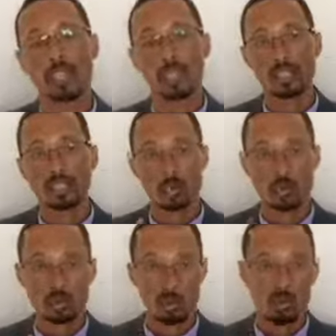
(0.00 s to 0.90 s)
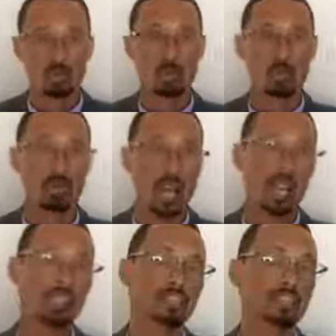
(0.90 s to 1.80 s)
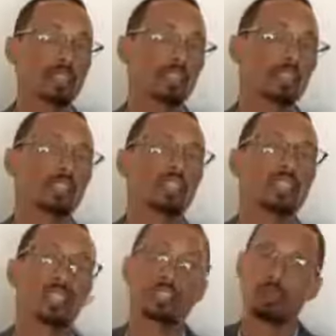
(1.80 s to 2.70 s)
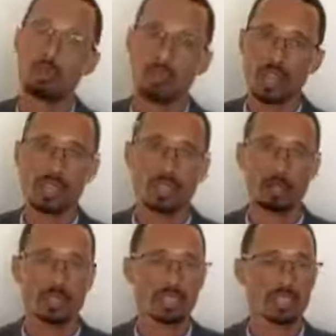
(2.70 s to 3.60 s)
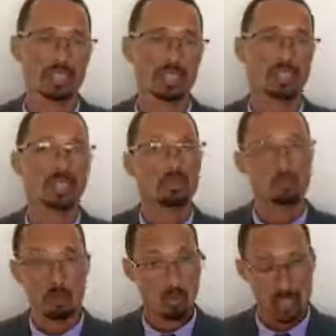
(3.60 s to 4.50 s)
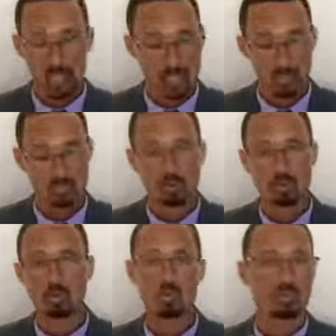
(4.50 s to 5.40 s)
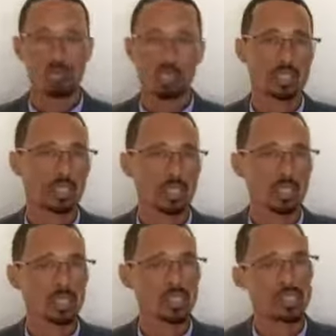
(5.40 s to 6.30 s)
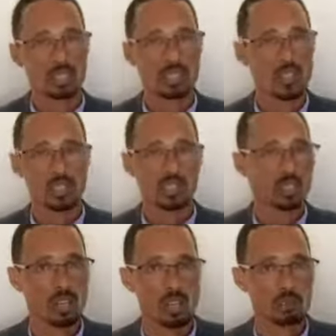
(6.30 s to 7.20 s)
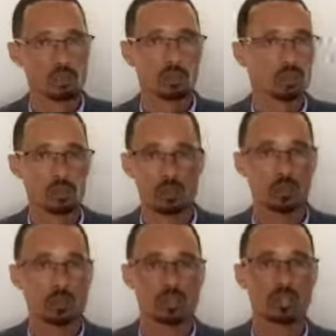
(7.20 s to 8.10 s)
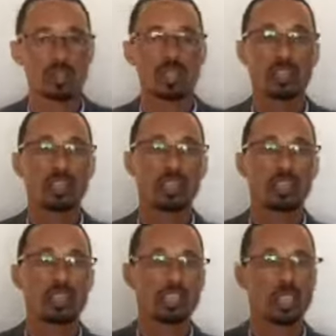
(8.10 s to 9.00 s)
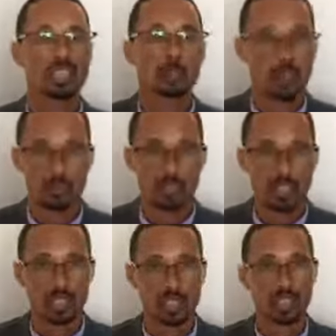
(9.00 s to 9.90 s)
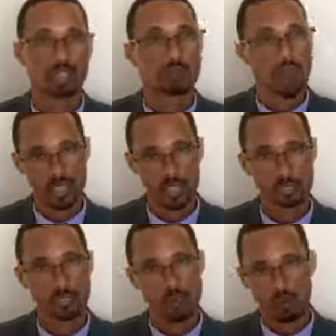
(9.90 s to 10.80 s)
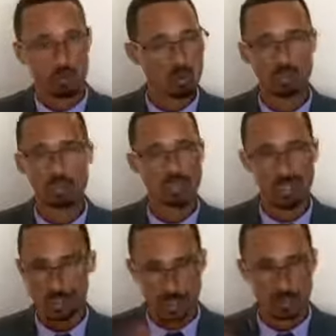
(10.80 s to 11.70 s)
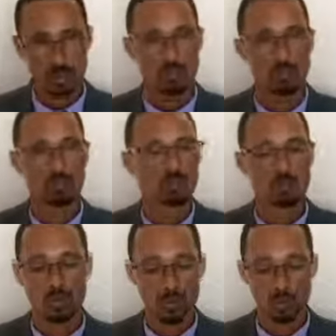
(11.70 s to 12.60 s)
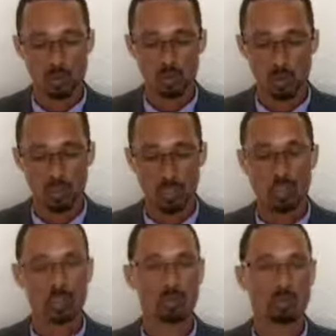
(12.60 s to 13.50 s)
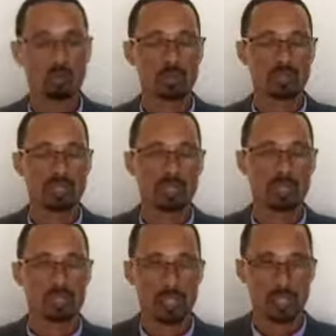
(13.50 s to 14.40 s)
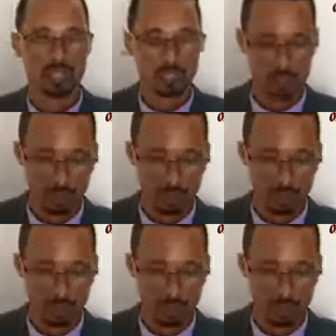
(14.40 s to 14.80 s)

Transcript: It is also the other factor for failing a business. Poor financial control from initially also can be caused. Inadequate marketing plan, promotion, and a poor location can be cause for small business failures.